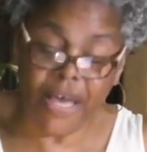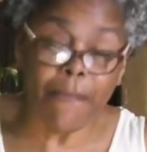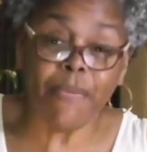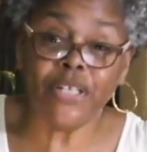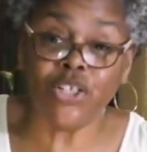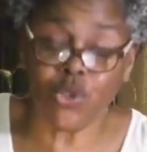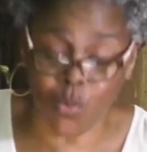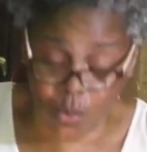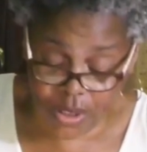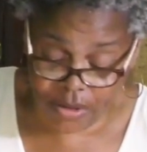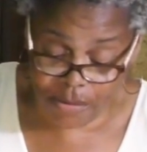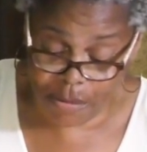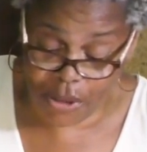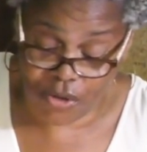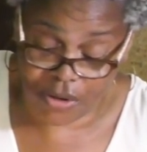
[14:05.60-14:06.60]
had been
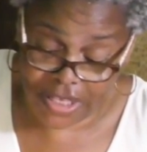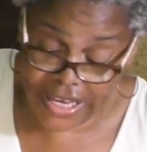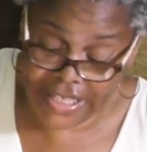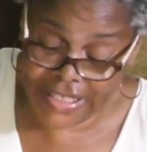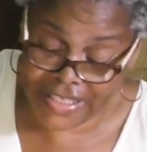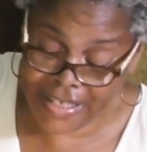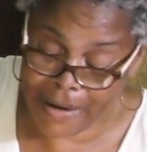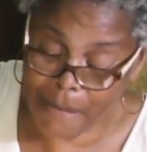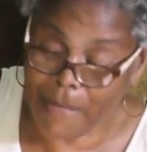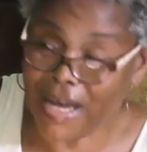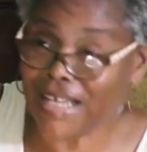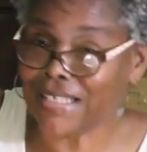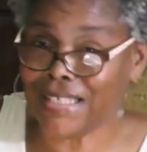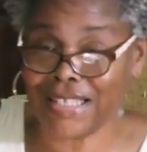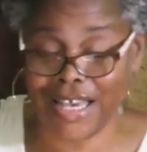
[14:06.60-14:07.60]
swindled, and some
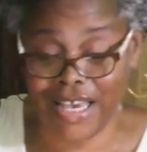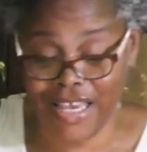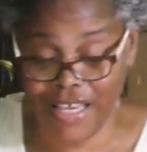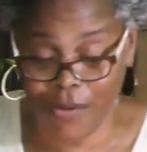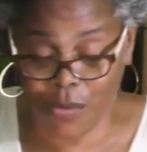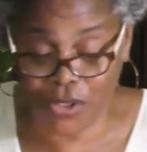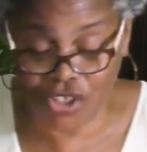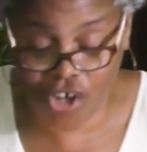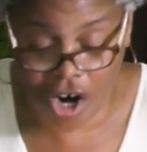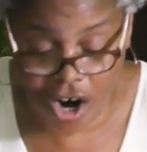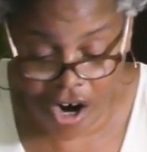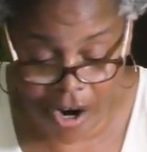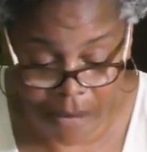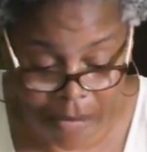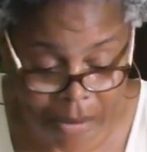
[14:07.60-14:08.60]
might say it was
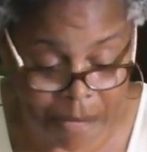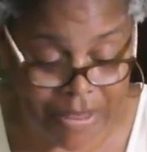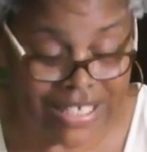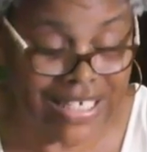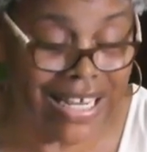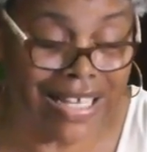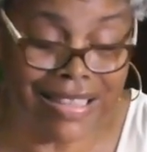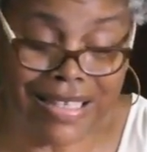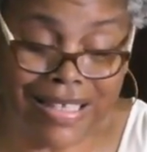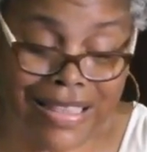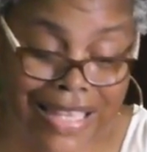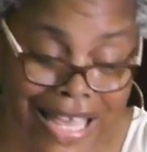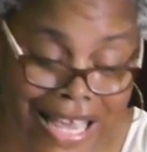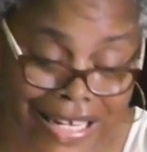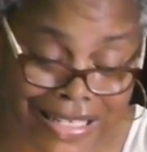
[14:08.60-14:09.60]
karma, but
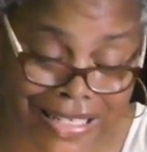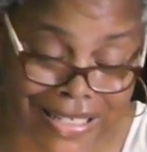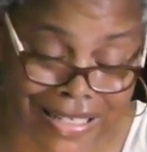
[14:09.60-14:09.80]
nonetheless,